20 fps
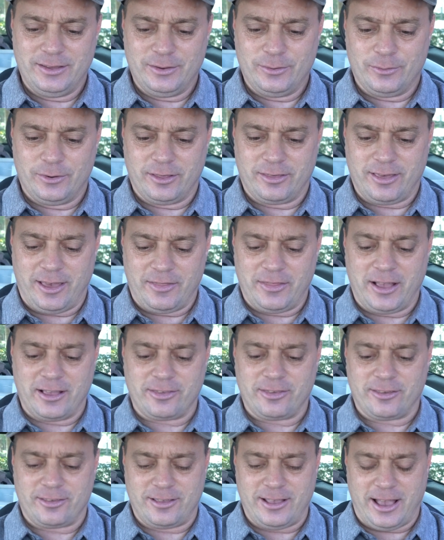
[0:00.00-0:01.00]
What is that?
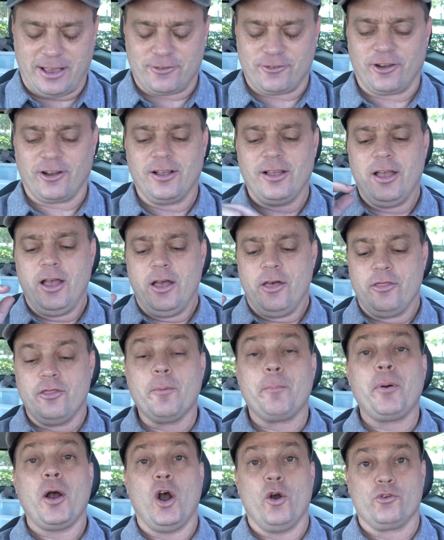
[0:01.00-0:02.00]
That's the Snatcher.
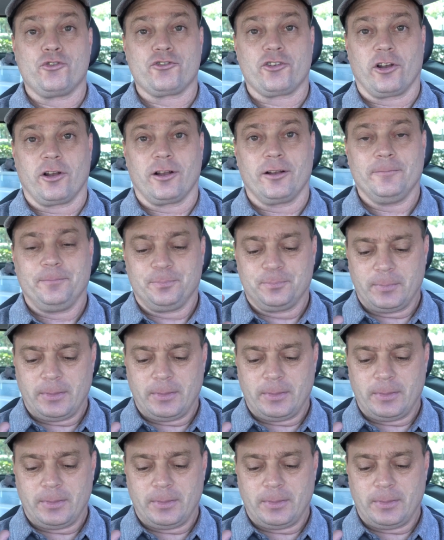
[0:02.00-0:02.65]
The Poacher.